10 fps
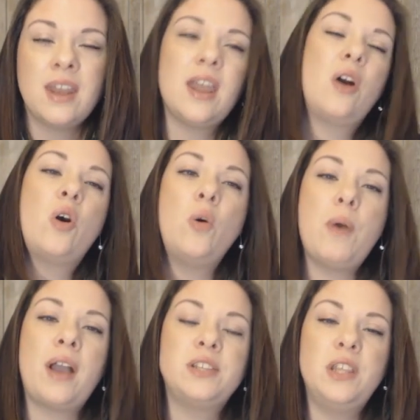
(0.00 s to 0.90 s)
Now, go
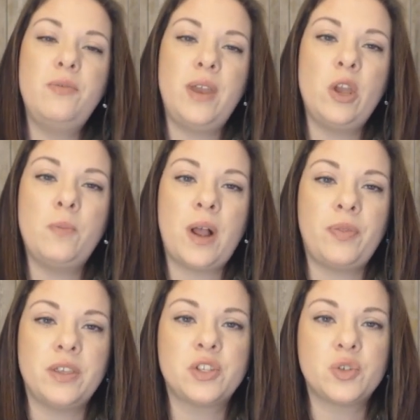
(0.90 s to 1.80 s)
back to the video
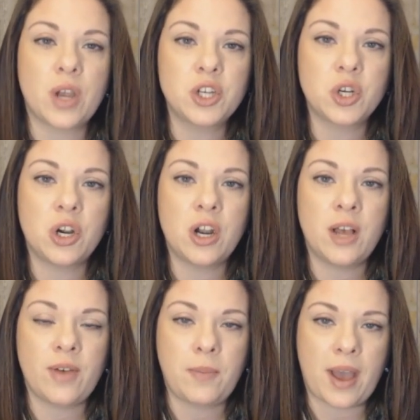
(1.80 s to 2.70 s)
about the structure
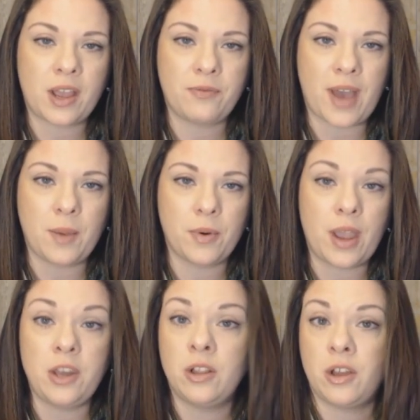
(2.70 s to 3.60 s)
of alpaca fiber
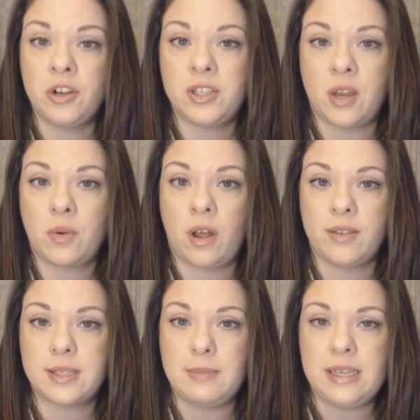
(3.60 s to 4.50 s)
and you'll understand what all
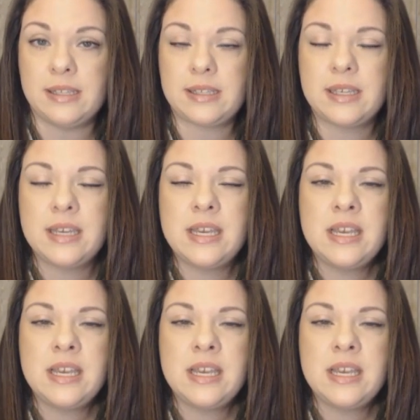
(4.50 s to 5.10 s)
this means.